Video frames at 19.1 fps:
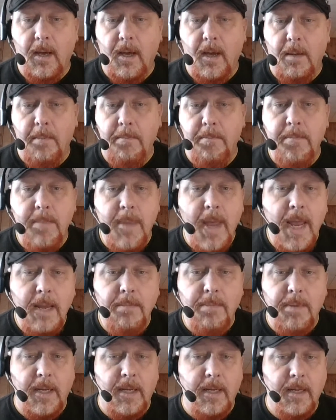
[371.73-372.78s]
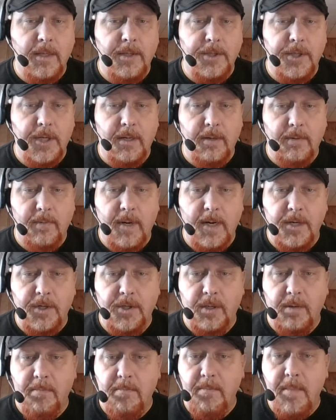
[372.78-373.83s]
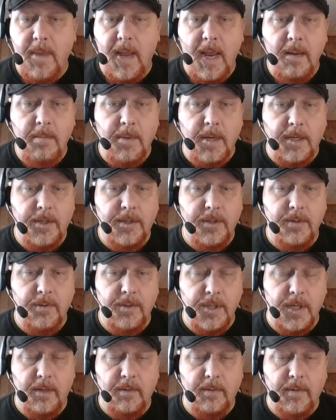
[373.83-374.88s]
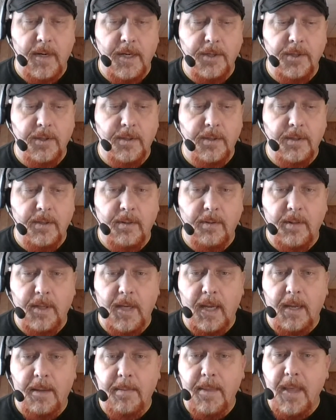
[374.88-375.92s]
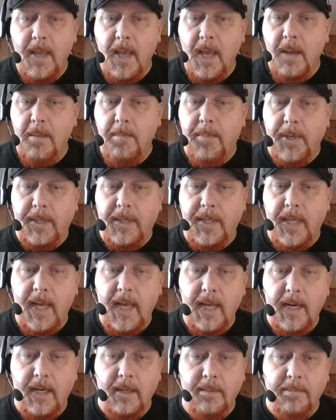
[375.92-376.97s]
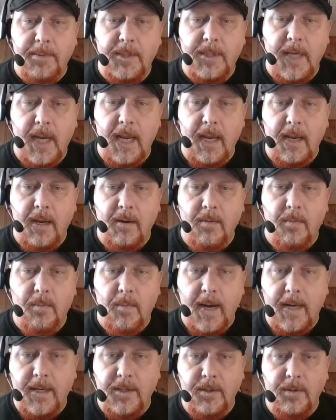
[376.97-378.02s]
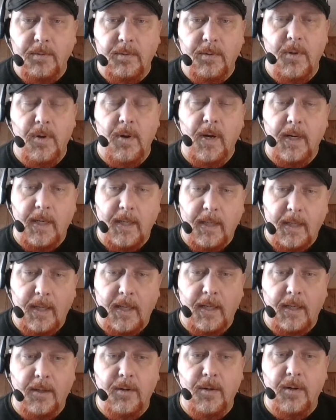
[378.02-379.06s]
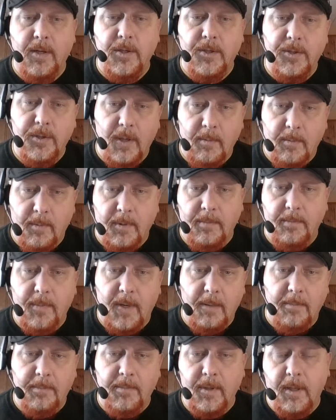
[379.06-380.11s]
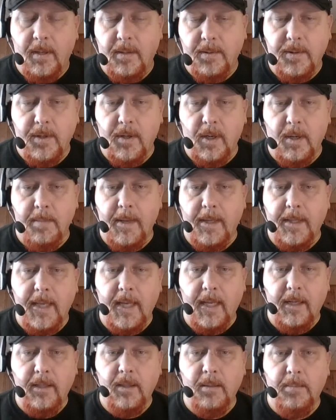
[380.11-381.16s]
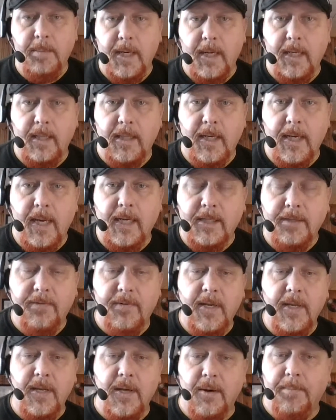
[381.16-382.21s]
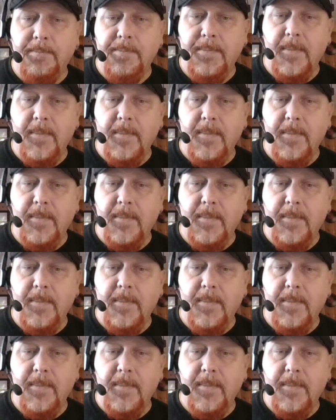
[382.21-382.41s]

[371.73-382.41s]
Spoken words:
Maybe a generation, maybe 2 generations, okay? But they ended up staying way too long, and it caused trouble. And I'll talk about that a little bit in the next video.